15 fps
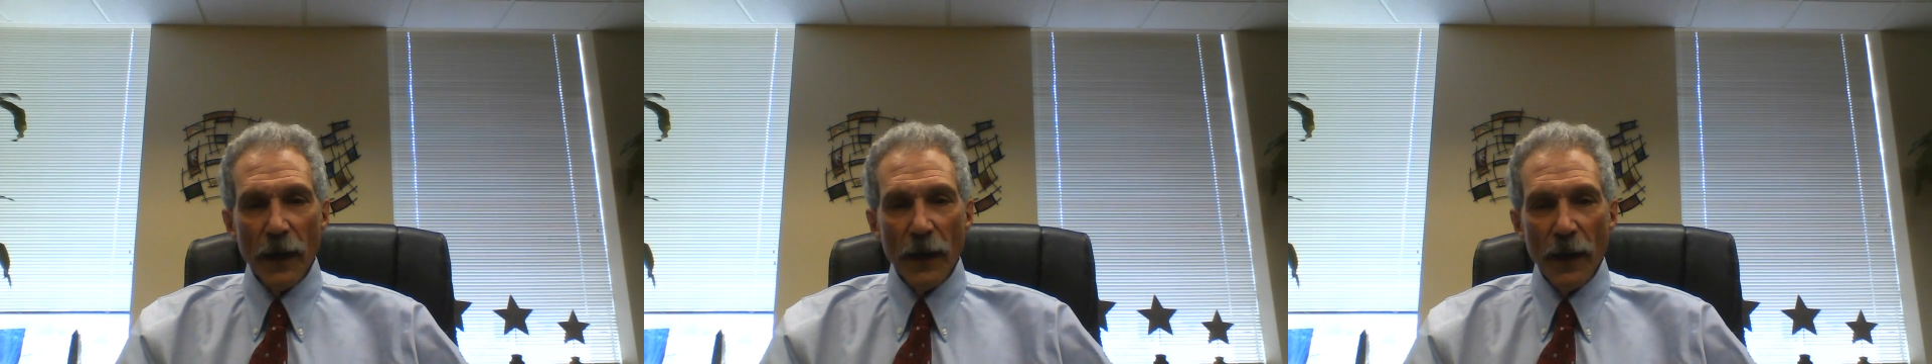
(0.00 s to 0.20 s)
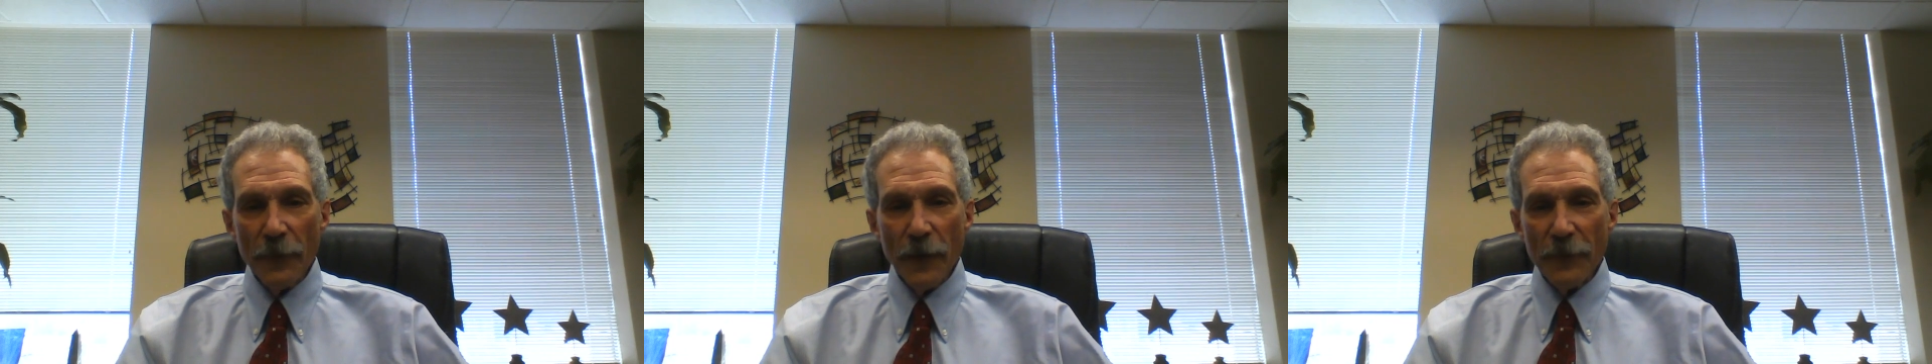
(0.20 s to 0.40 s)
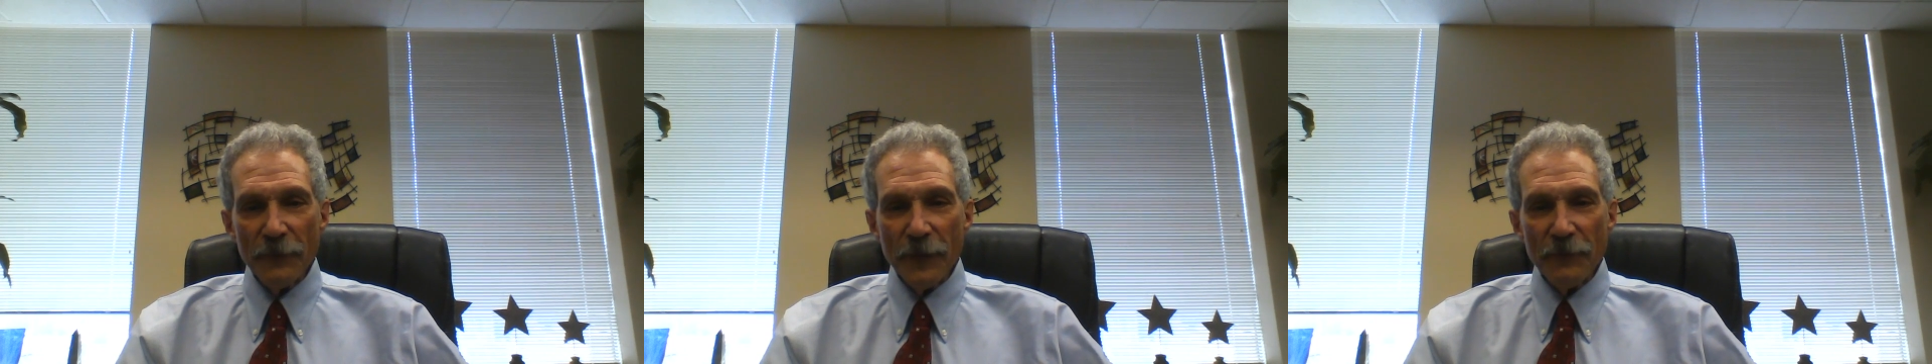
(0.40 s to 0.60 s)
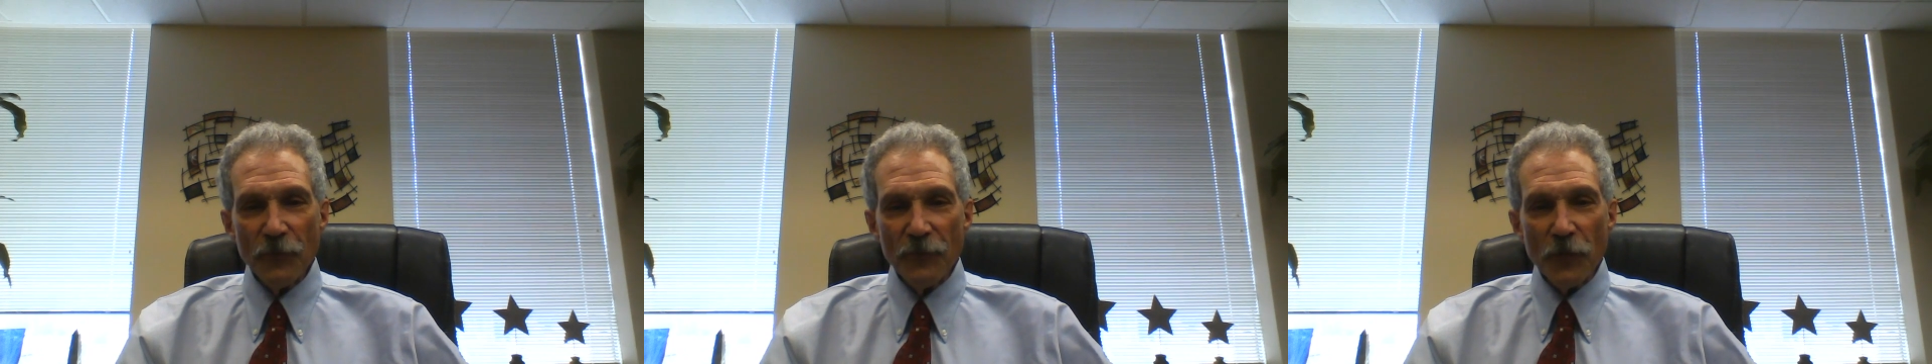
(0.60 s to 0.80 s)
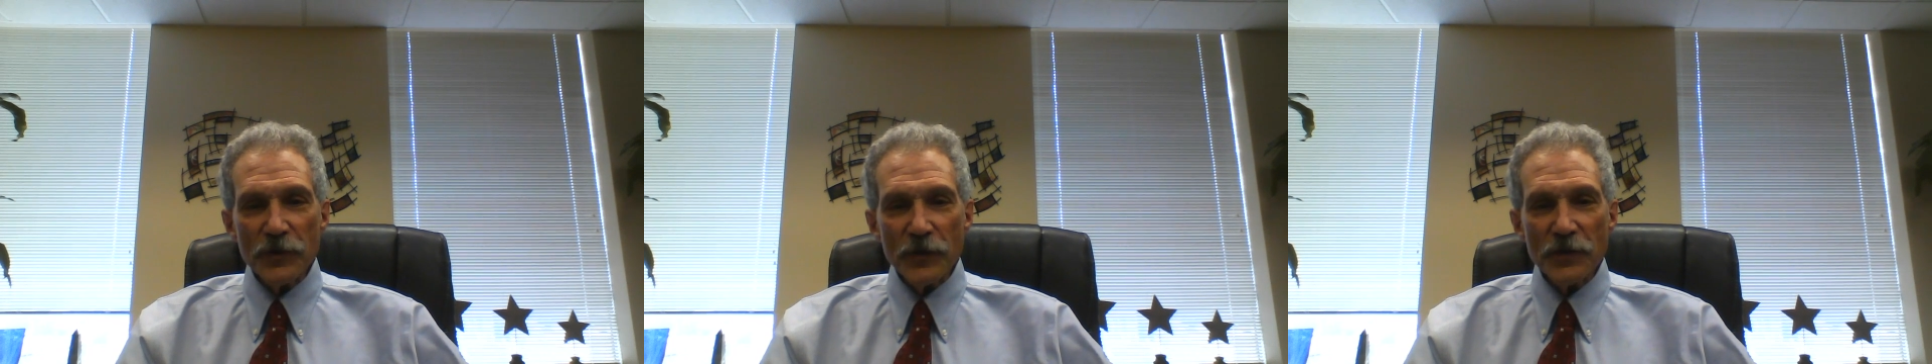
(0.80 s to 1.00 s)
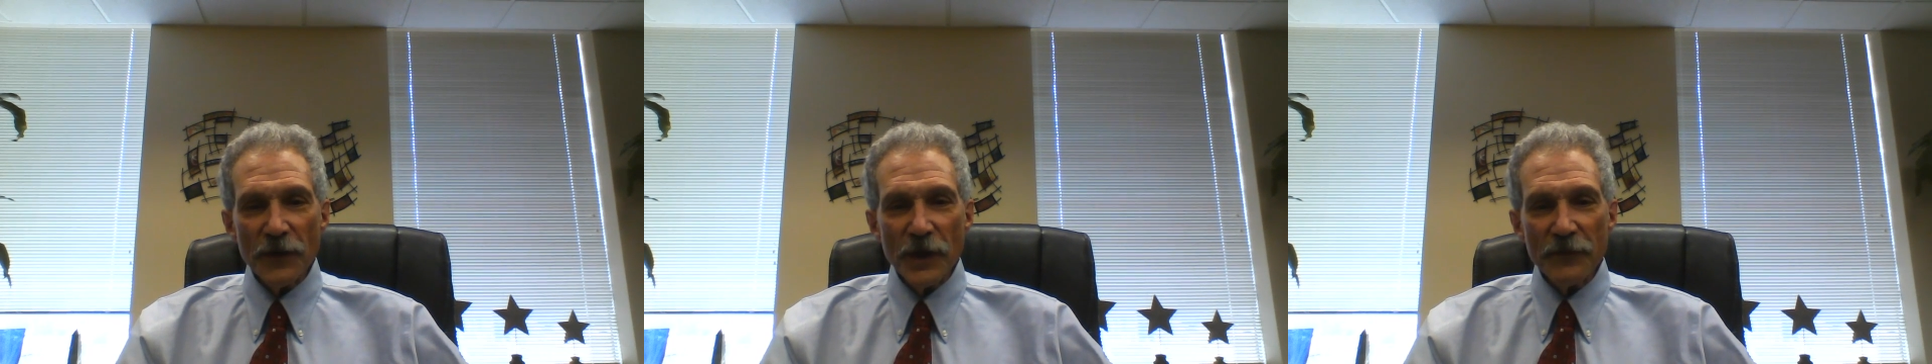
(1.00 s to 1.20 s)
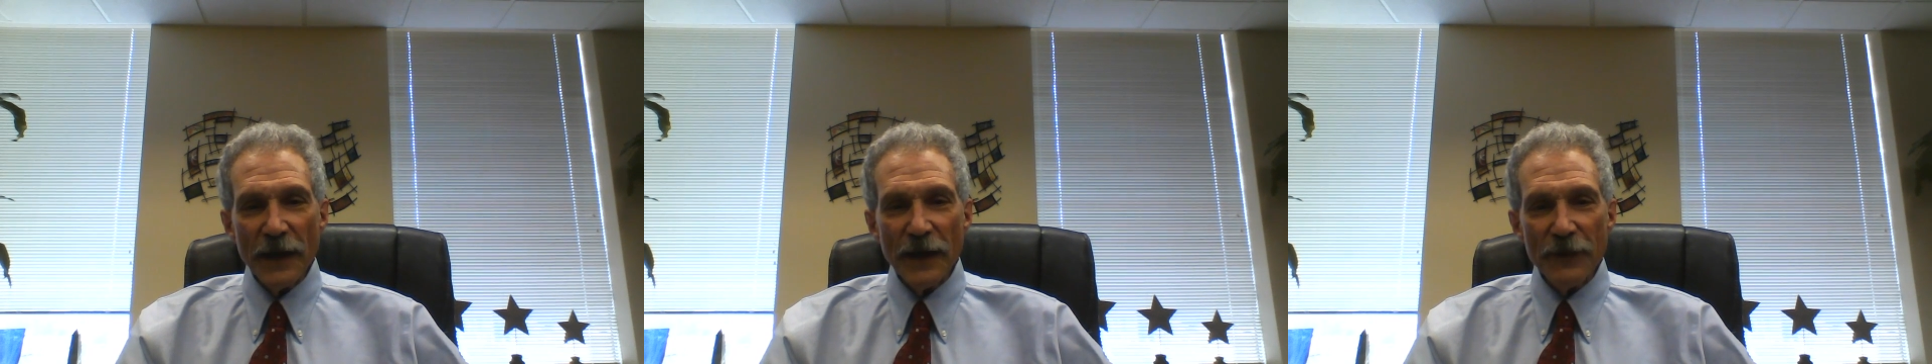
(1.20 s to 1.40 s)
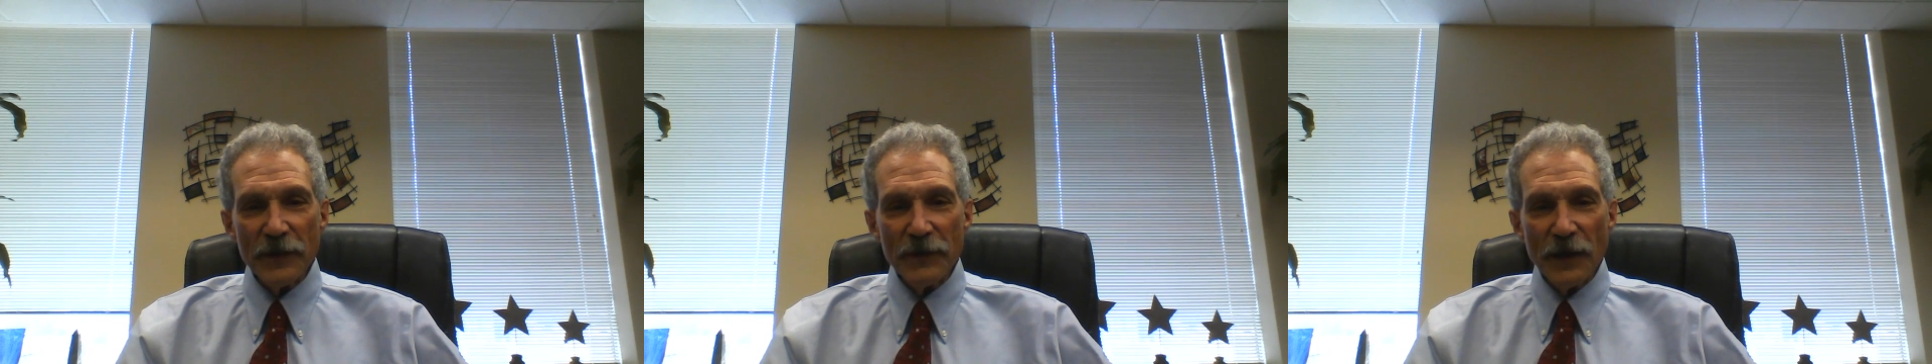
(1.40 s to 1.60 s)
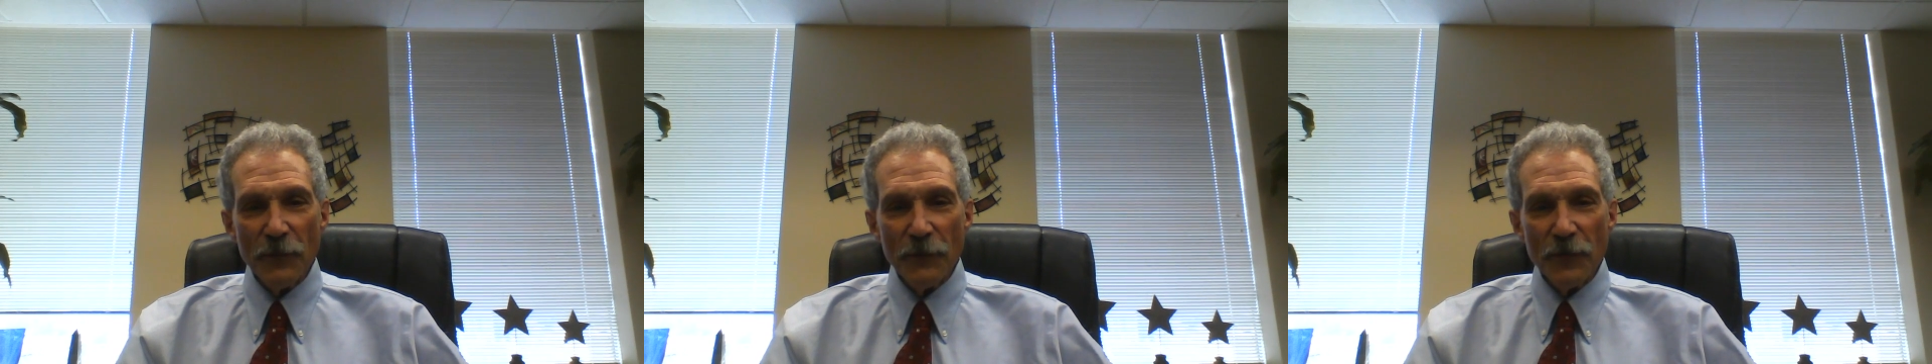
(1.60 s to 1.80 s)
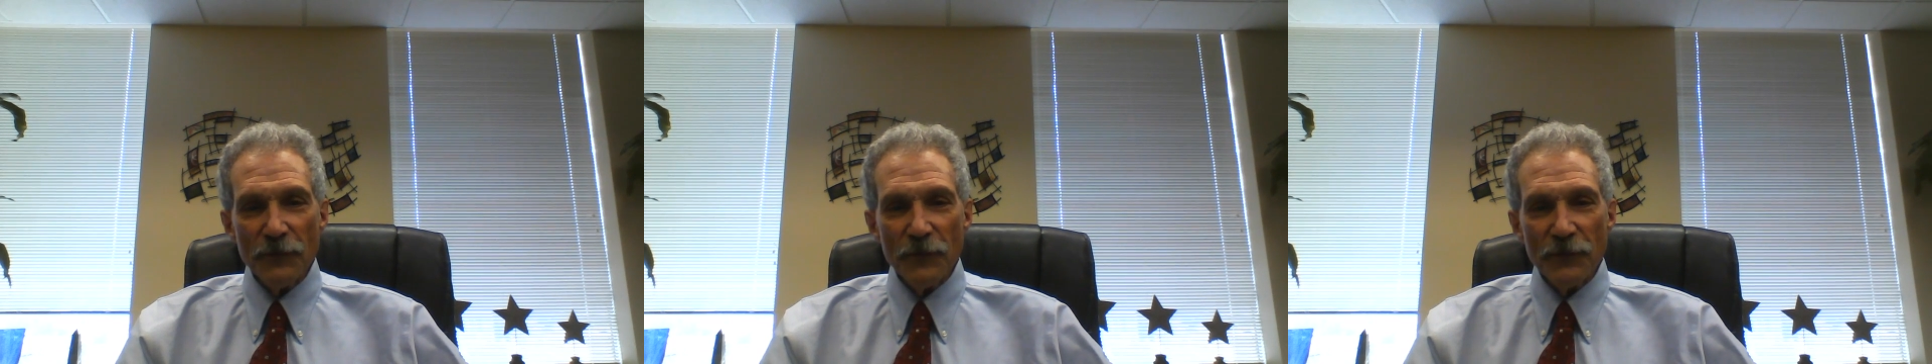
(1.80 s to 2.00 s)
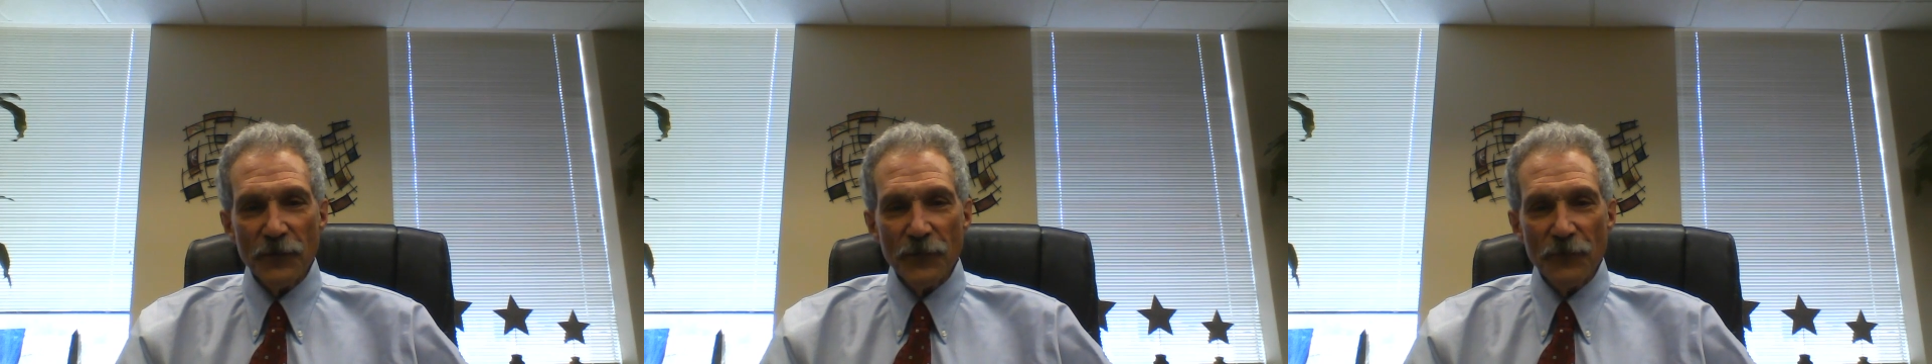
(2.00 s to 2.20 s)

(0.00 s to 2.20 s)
I'm fortunate to have a number of